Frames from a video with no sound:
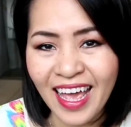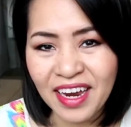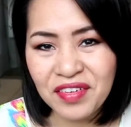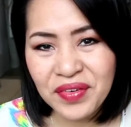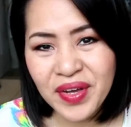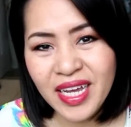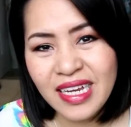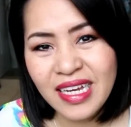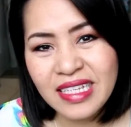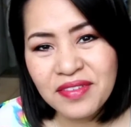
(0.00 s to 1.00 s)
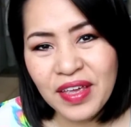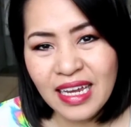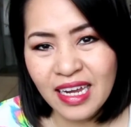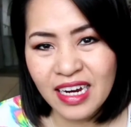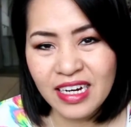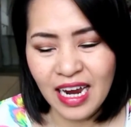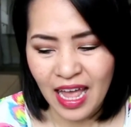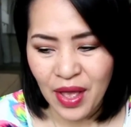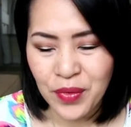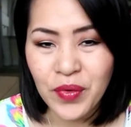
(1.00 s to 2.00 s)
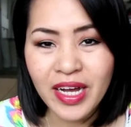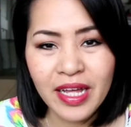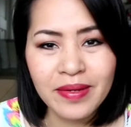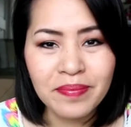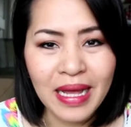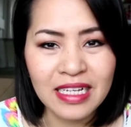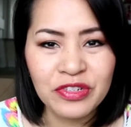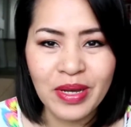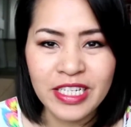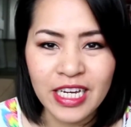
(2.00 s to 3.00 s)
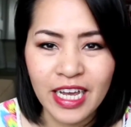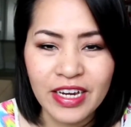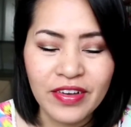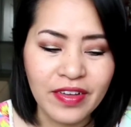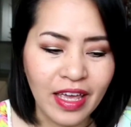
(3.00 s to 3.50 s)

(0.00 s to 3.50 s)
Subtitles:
Hey everyone, it's Vian here. Welcome back to my channel,